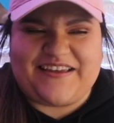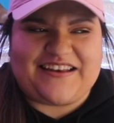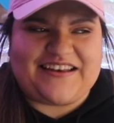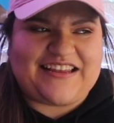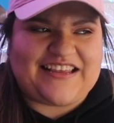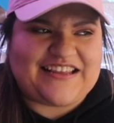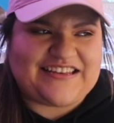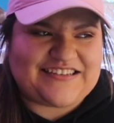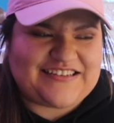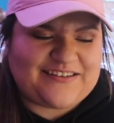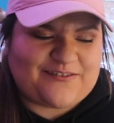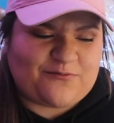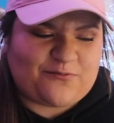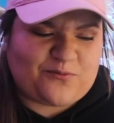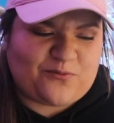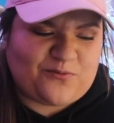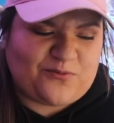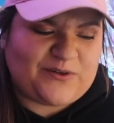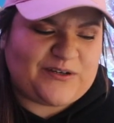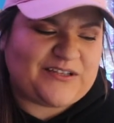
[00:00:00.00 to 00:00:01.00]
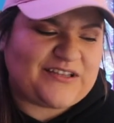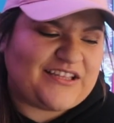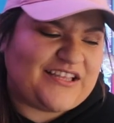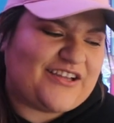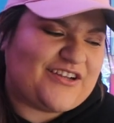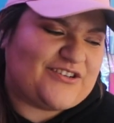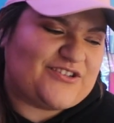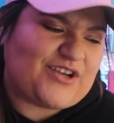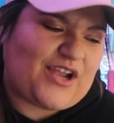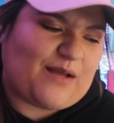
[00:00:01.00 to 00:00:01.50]
And he did really
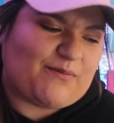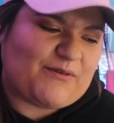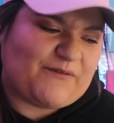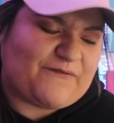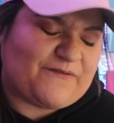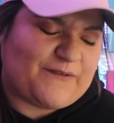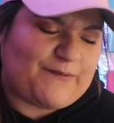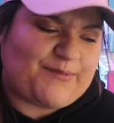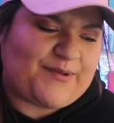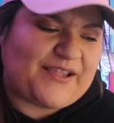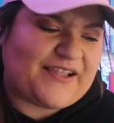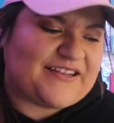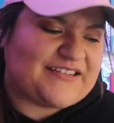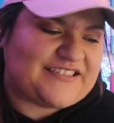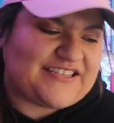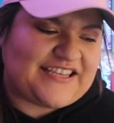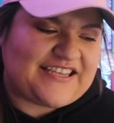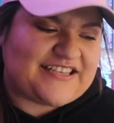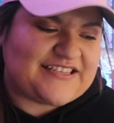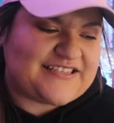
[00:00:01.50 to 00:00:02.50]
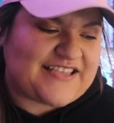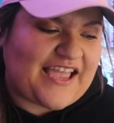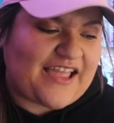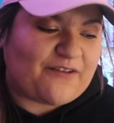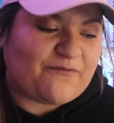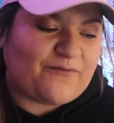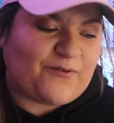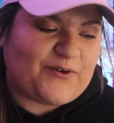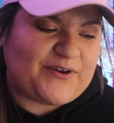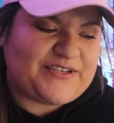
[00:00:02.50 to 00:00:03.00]
good job of flipping into his
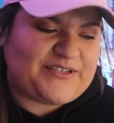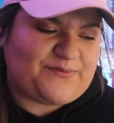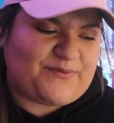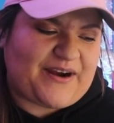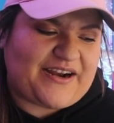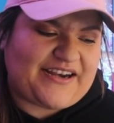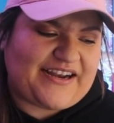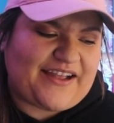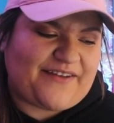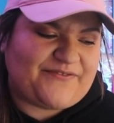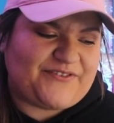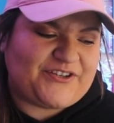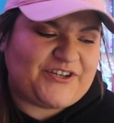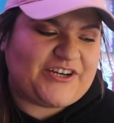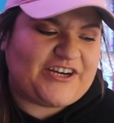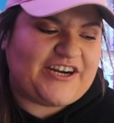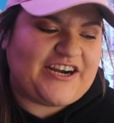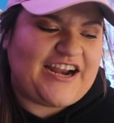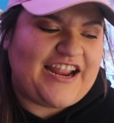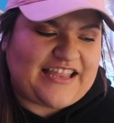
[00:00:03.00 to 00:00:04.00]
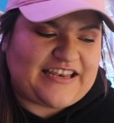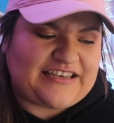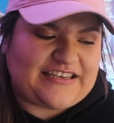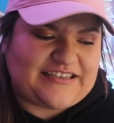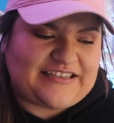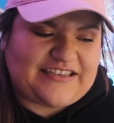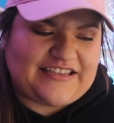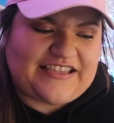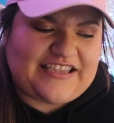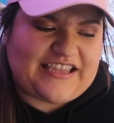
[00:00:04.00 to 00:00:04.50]
head voice right after
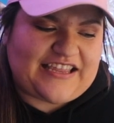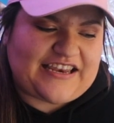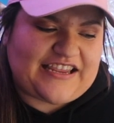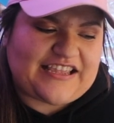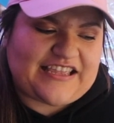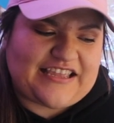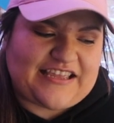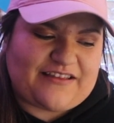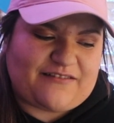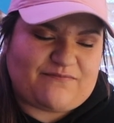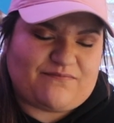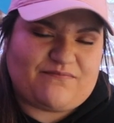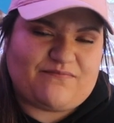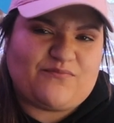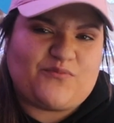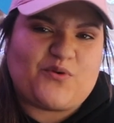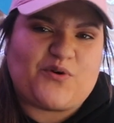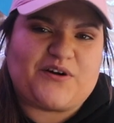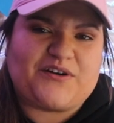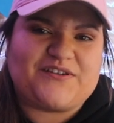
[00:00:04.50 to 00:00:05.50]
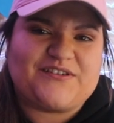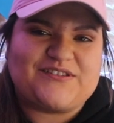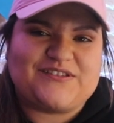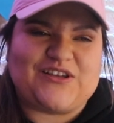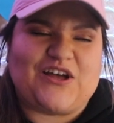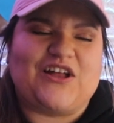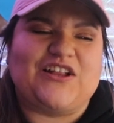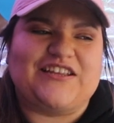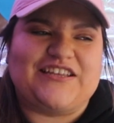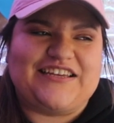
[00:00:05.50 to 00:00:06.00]
and getting it more
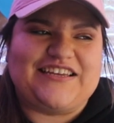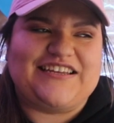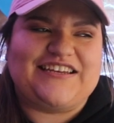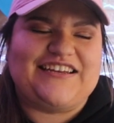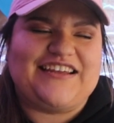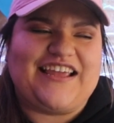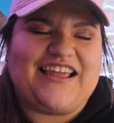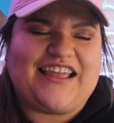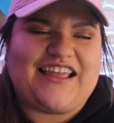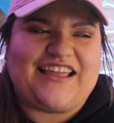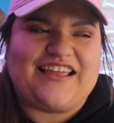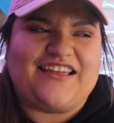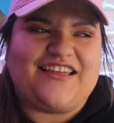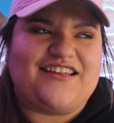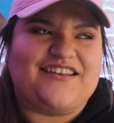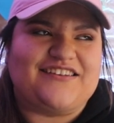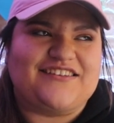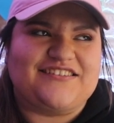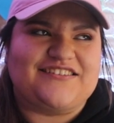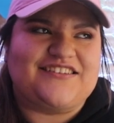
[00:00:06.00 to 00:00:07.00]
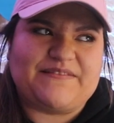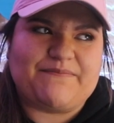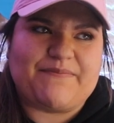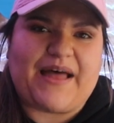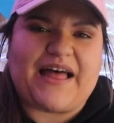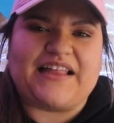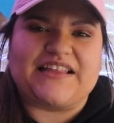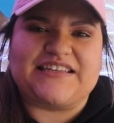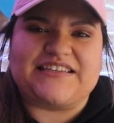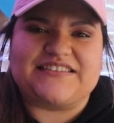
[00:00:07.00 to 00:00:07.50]
solid and
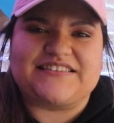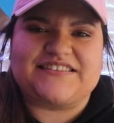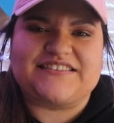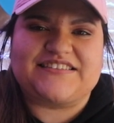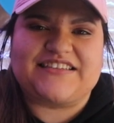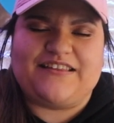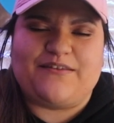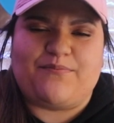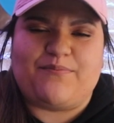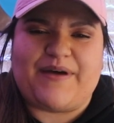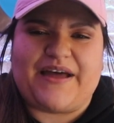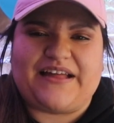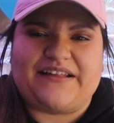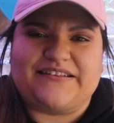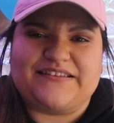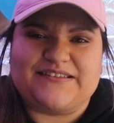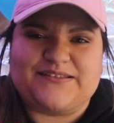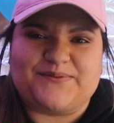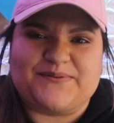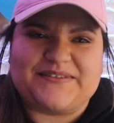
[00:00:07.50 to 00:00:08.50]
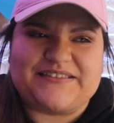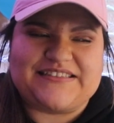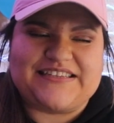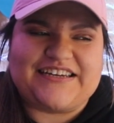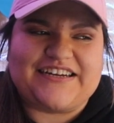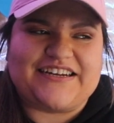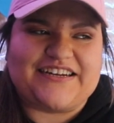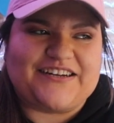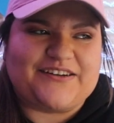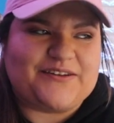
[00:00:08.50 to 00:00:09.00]
balanced. The balance was
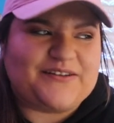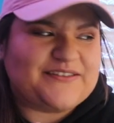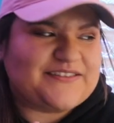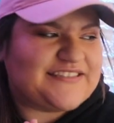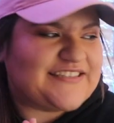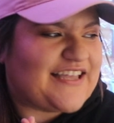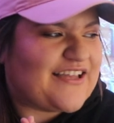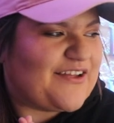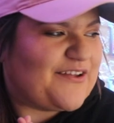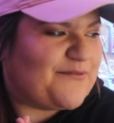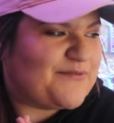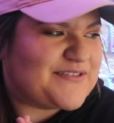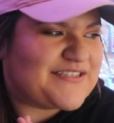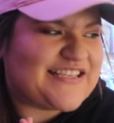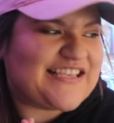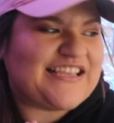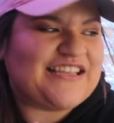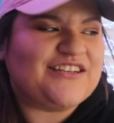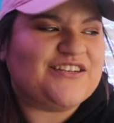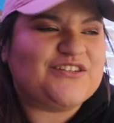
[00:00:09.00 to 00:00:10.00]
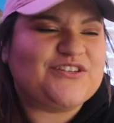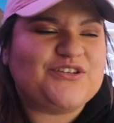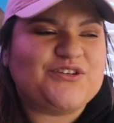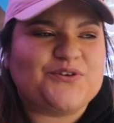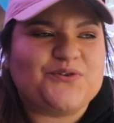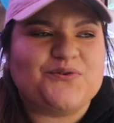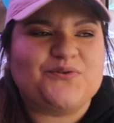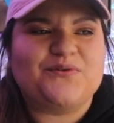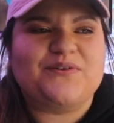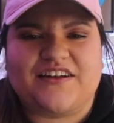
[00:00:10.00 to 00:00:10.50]
there, so I was in
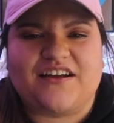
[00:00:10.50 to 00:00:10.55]
tune.